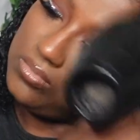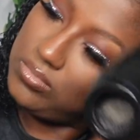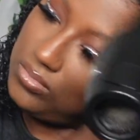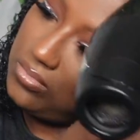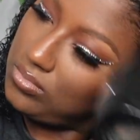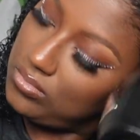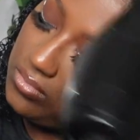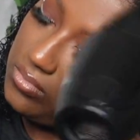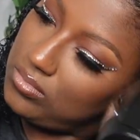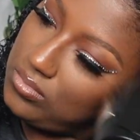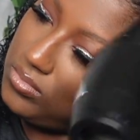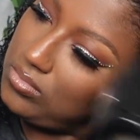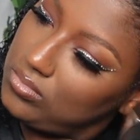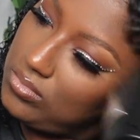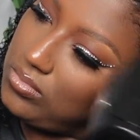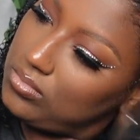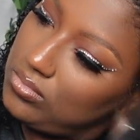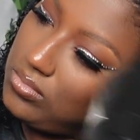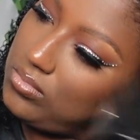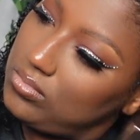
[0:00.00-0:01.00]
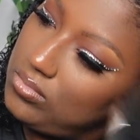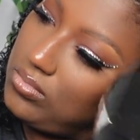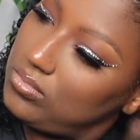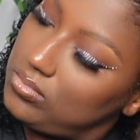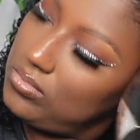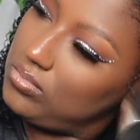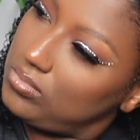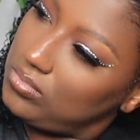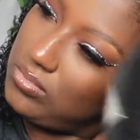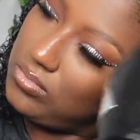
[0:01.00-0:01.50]
the hair can dry.
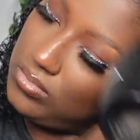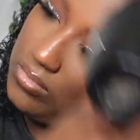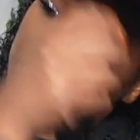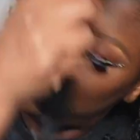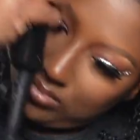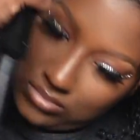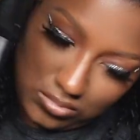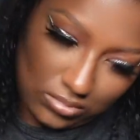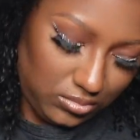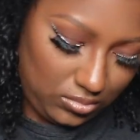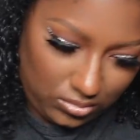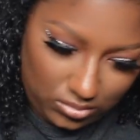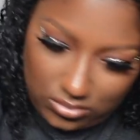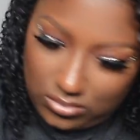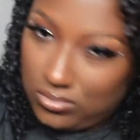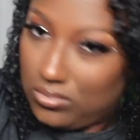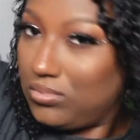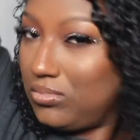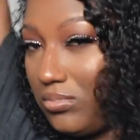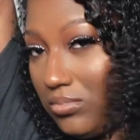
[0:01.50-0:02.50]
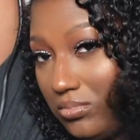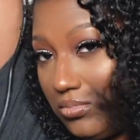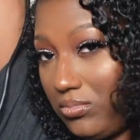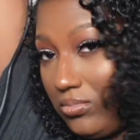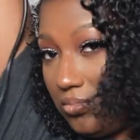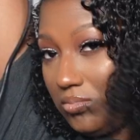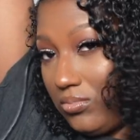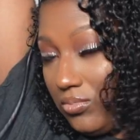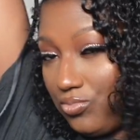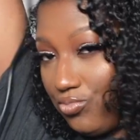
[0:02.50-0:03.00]
Do not run your
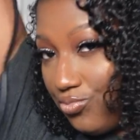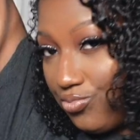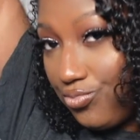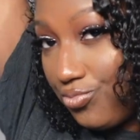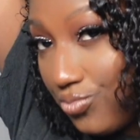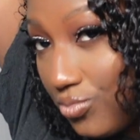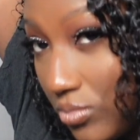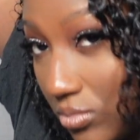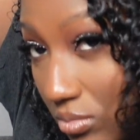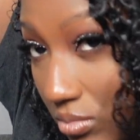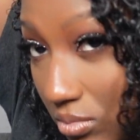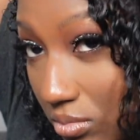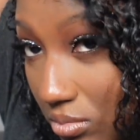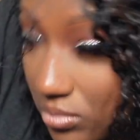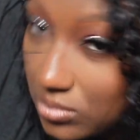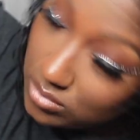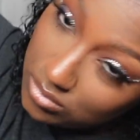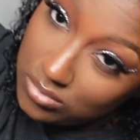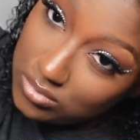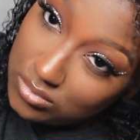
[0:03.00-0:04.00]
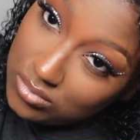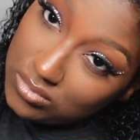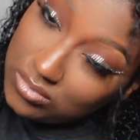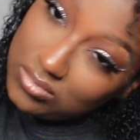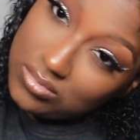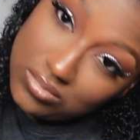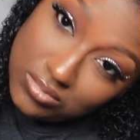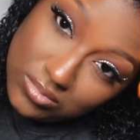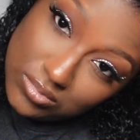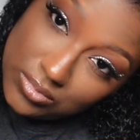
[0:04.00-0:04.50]
fingers through your hair. We do not
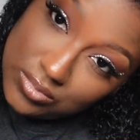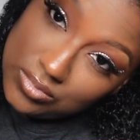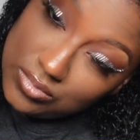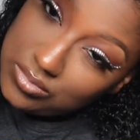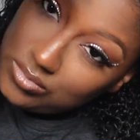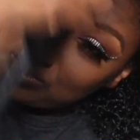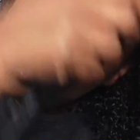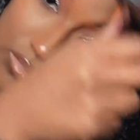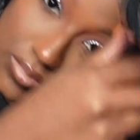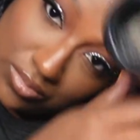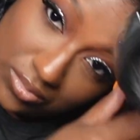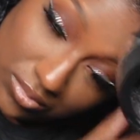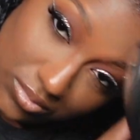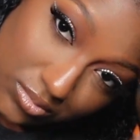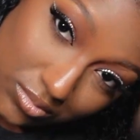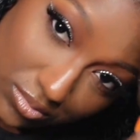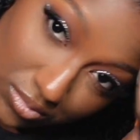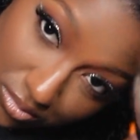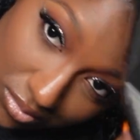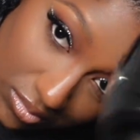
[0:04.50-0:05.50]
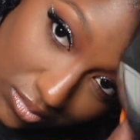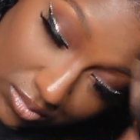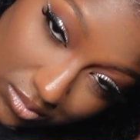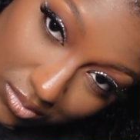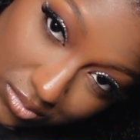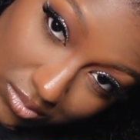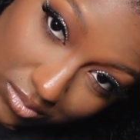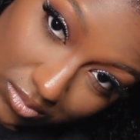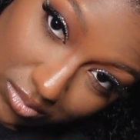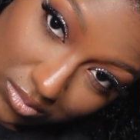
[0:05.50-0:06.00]
want to break up those curls. We want to
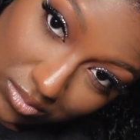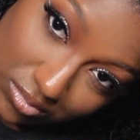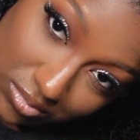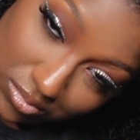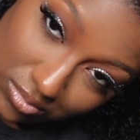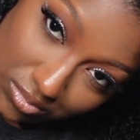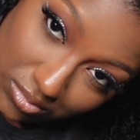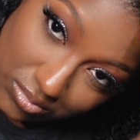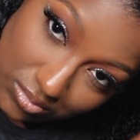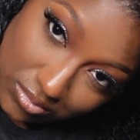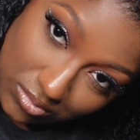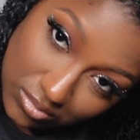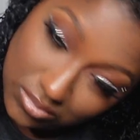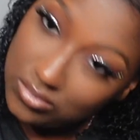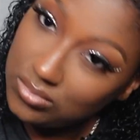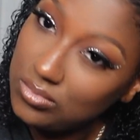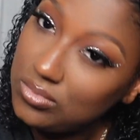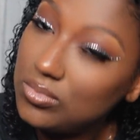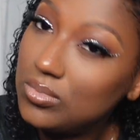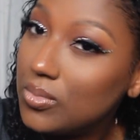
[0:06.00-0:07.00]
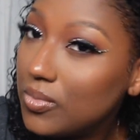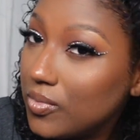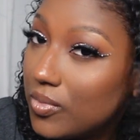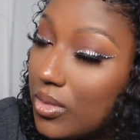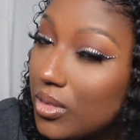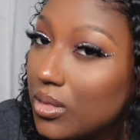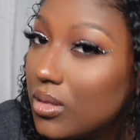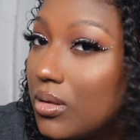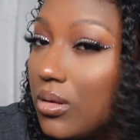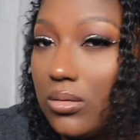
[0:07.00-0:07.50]
keep those curls clumped
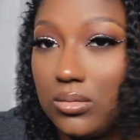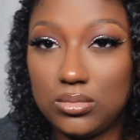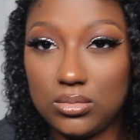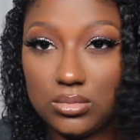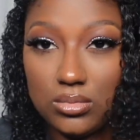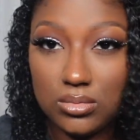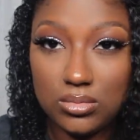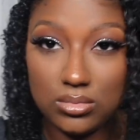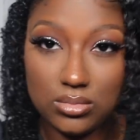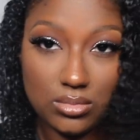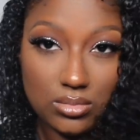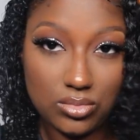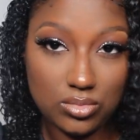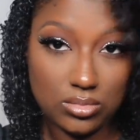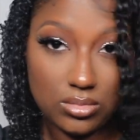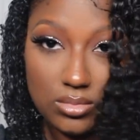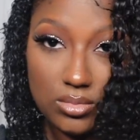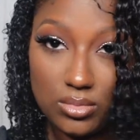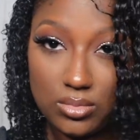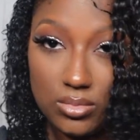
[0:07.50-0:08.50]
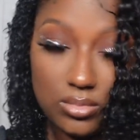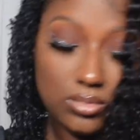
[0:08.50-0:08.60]
together. We want to do all